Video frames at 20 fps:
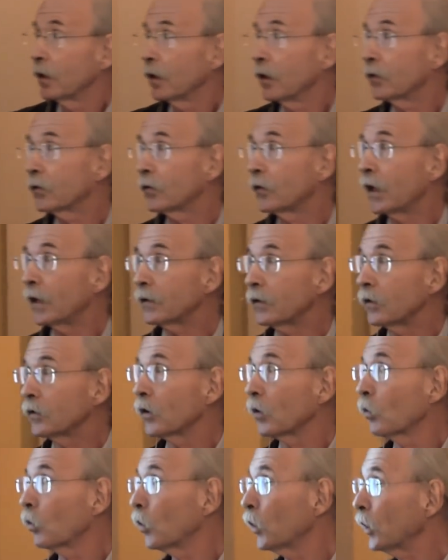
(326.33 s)
It's not that
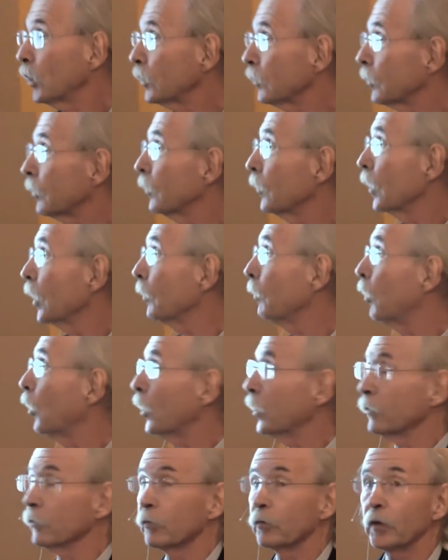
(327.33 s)
there weren't
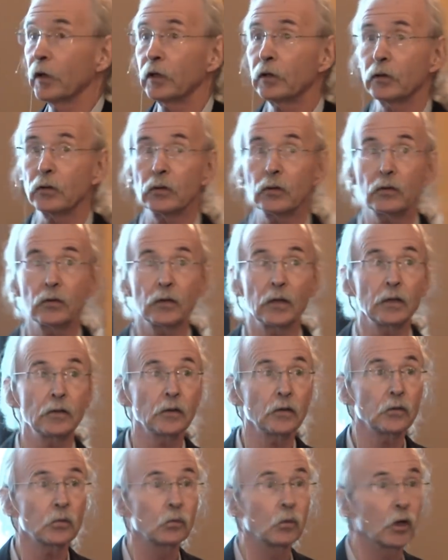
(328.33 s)
important figures, they
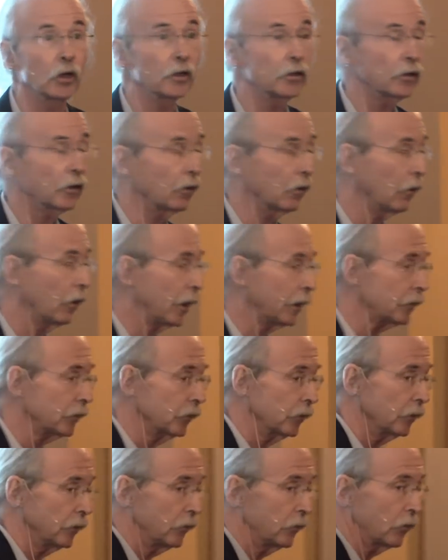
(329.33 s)
just weren't
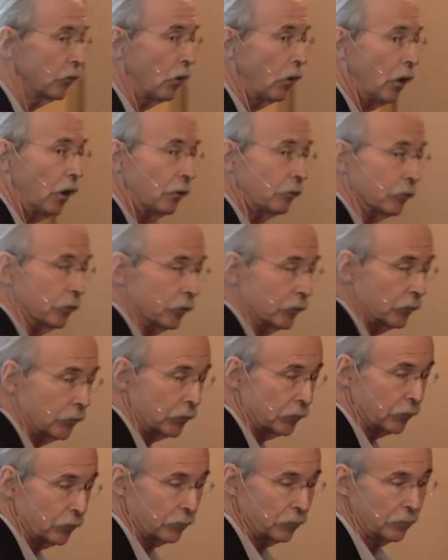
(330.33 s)
elected to
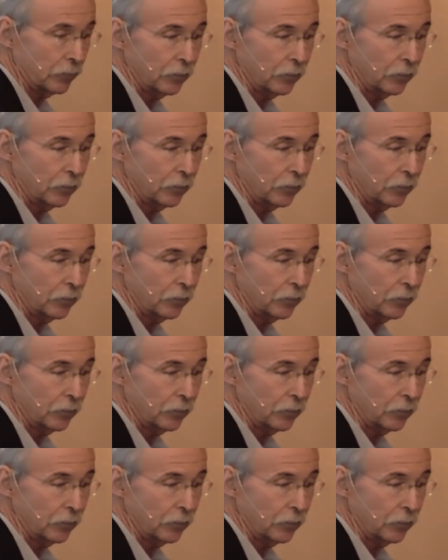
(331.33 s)
office,